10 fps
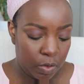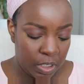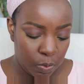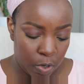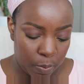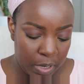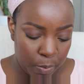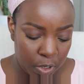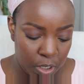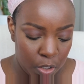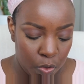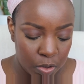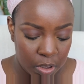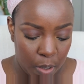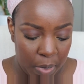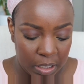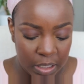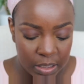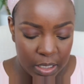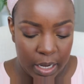crease work, but I'm going to use it on my lid
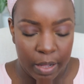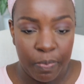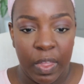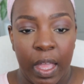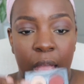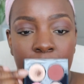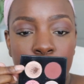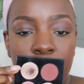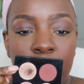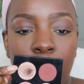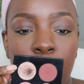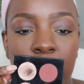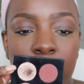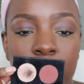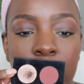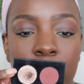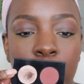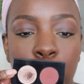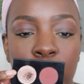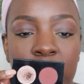today. And I'm going to go in
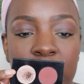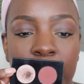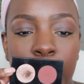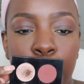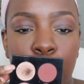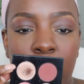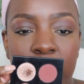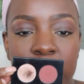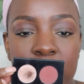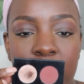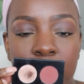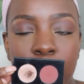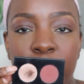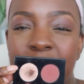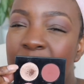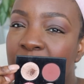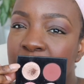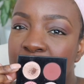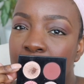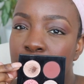with this like bronzy metallic
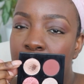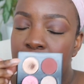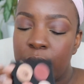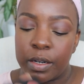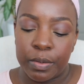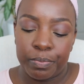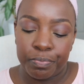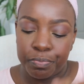shade right here.